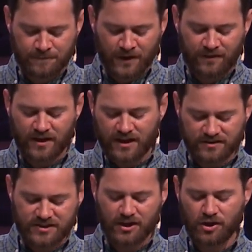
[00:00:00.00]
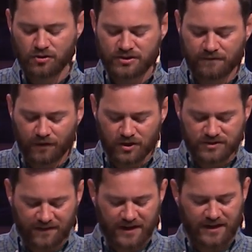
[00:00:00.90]
And then it continues in verse
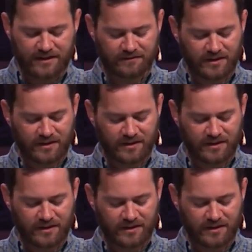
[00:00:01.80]
5.